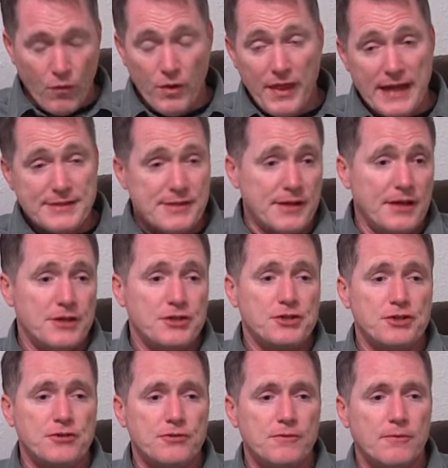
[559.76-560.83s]
well, that's an
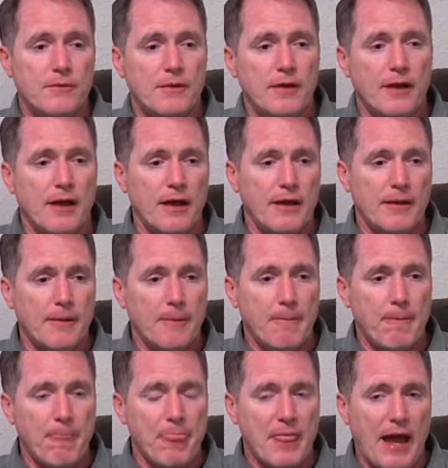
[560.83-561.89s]
issue. The nature of
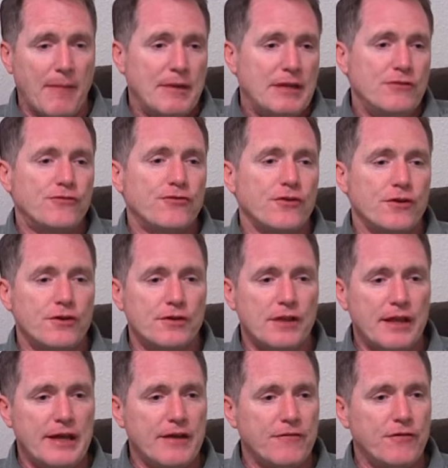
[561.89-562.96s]
disobedience. I mean,
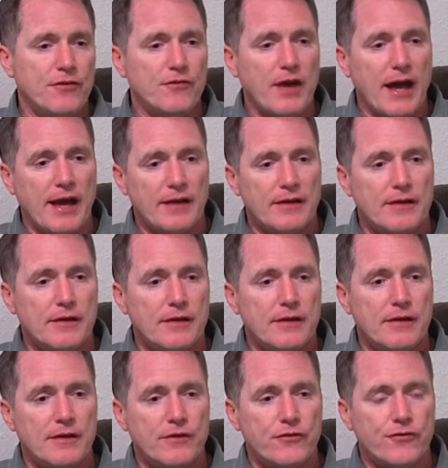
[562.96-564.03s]
certainly if you've got
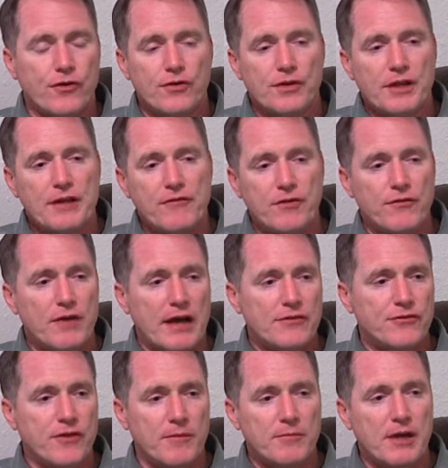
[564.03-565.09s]
certainly if you've got
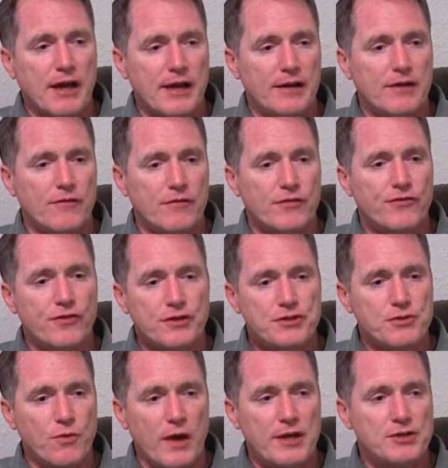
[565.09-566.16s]
some kind of a
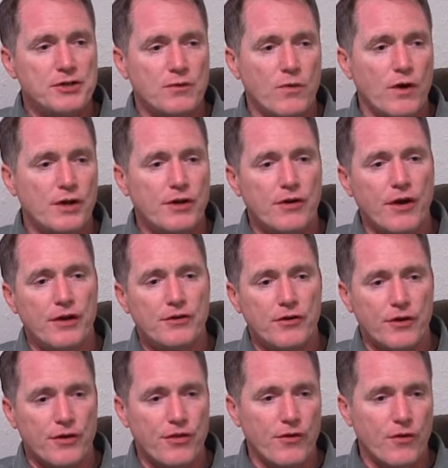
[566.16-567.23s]
situation where you're
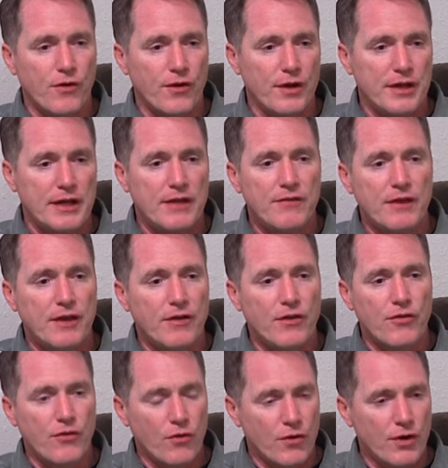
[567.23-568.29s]
under authority and the
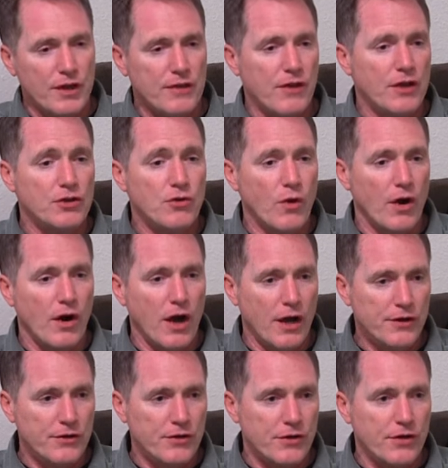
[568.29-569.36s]
authority that you are
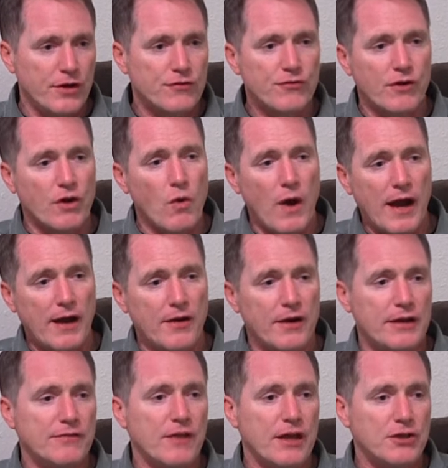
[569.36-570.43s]
under is
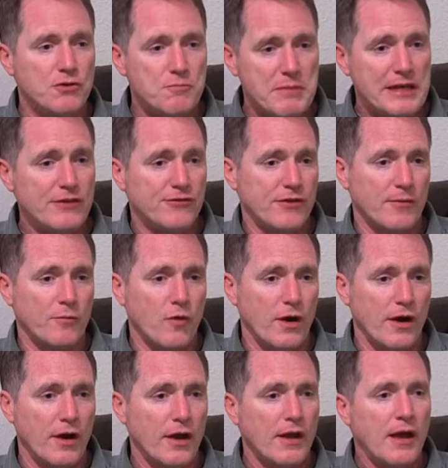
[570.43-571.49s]
requiring that you be
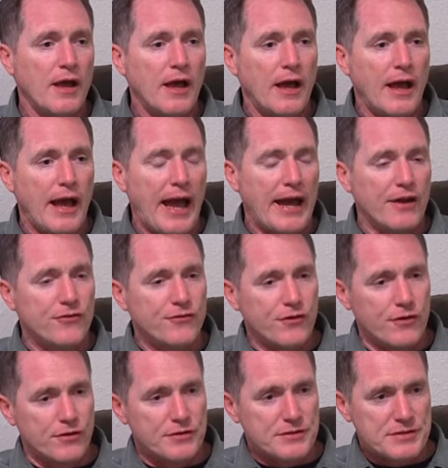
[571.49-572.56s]
somewhere at a
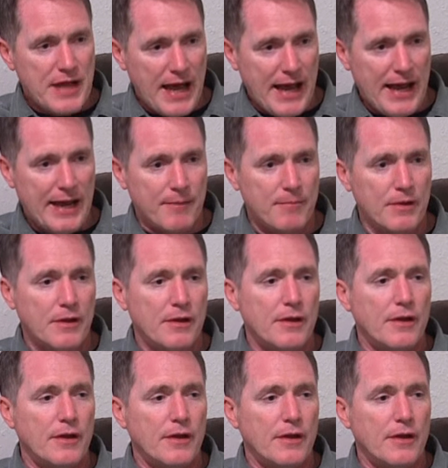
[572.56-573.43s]
certain time